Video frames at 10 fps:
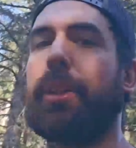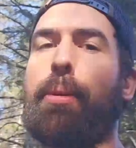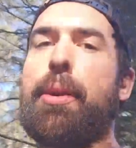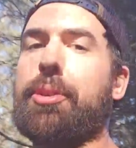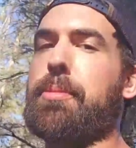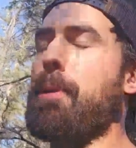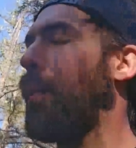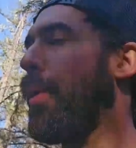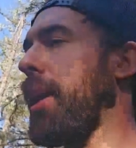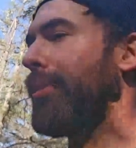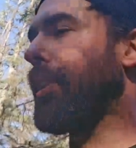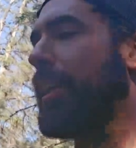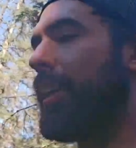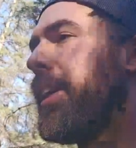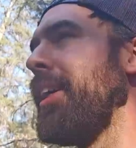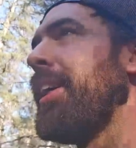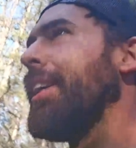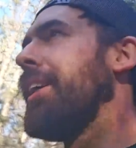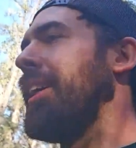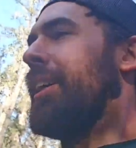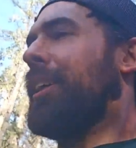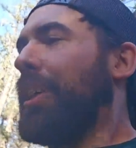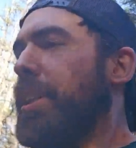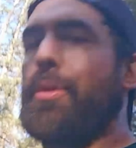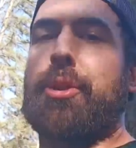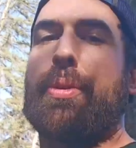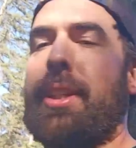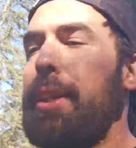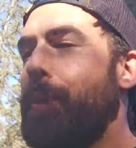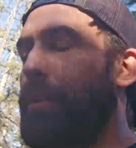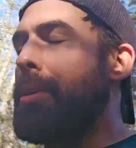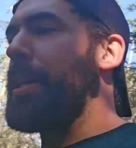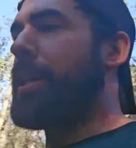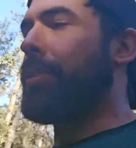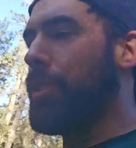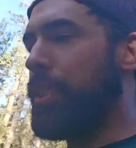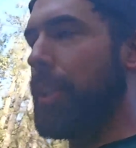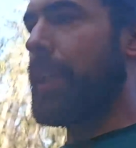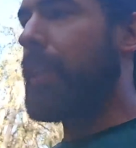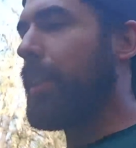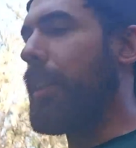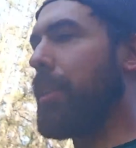roasted by wildfire. You don't do anything with the remains, you just let it get